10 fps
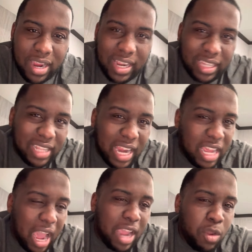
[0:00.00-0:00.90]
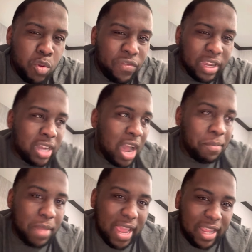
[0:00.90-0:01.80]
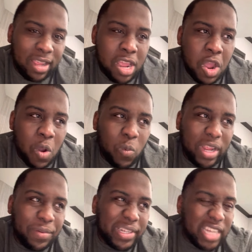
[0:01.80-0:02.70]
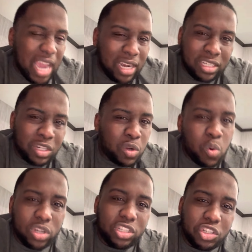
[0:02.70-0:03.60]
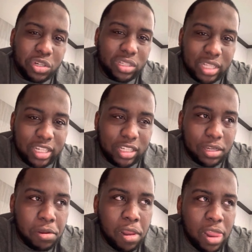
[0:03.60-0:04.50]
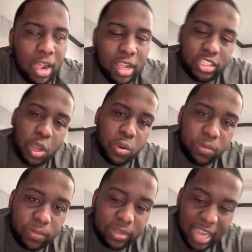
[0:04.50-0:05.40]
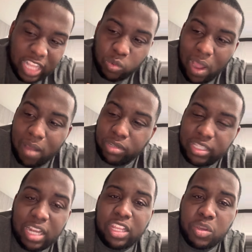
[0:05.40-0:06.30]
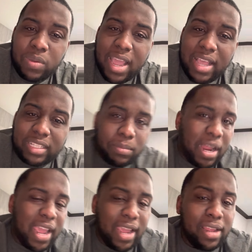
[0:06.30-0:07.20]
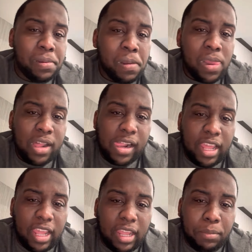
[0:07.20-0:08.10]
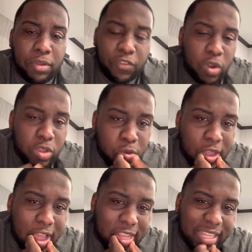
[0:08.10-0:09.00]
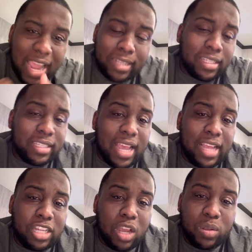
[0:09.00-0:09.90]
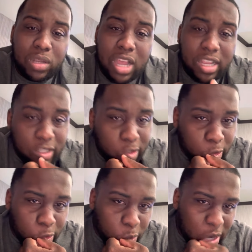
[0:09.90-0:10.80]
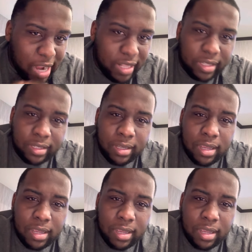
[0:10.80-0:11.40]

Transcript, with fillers: That's not how you even come at it when, when challenging a court's jurisdiction. So that's why I was telling you guys, I'm like, hey, before you guys exercise your constitutional rights,